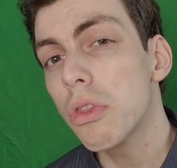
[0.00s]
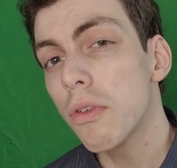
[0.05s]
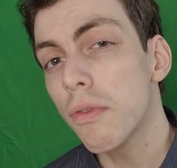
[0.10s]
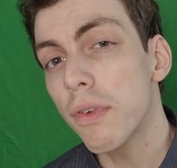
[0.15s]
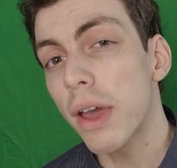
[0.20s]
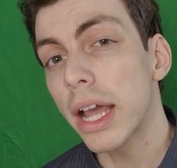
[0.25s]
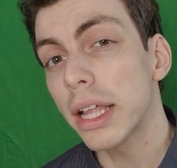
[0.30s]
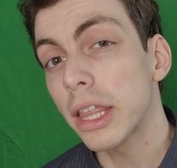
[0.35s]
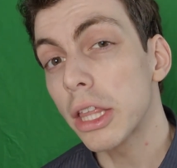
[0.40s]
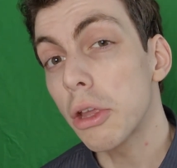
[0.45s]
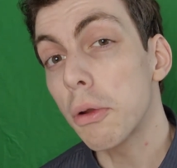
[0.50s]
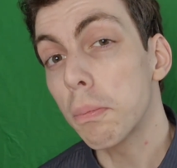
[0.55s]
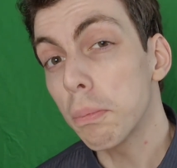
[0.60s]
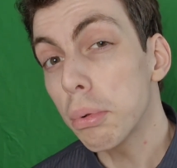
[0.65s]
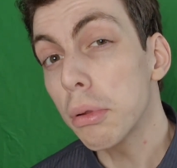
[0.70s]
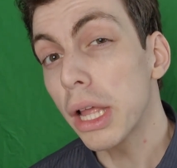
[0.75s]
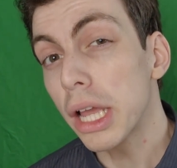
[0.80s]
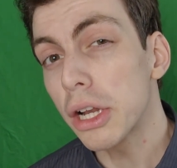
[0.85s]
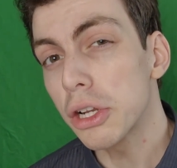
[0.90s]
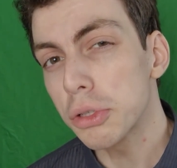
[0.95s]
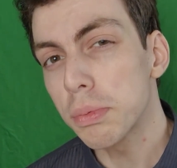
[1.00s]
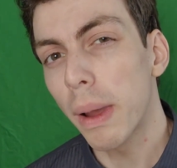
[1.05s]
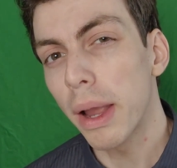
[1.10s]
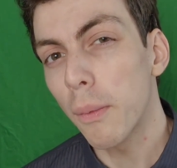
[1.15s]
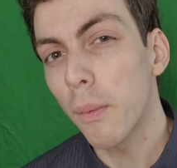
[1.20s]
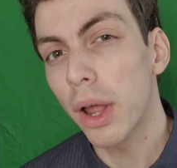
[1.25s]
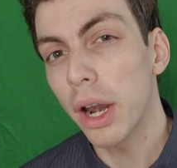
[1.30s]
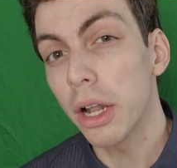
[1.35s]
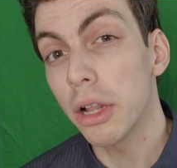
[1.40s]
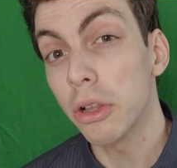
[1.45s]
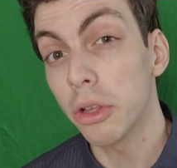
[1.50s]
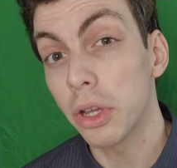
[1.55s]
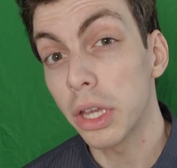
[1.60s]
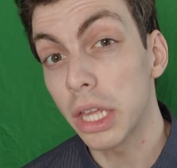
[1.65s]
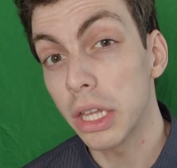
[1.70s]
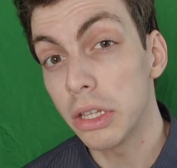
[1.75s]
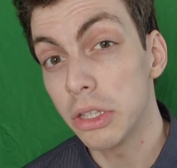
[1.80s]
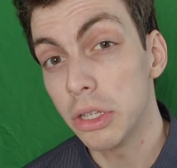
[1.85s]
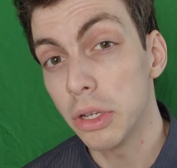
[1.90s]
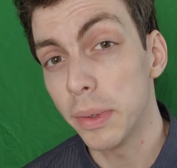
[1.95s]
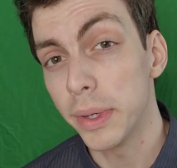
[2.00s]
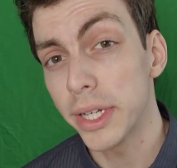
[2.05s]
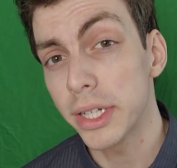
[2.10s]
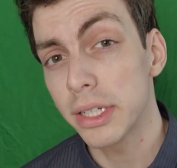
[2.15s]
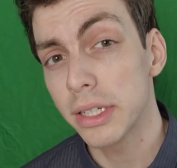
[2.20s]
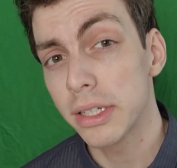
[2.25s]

the fact that your players might want to look into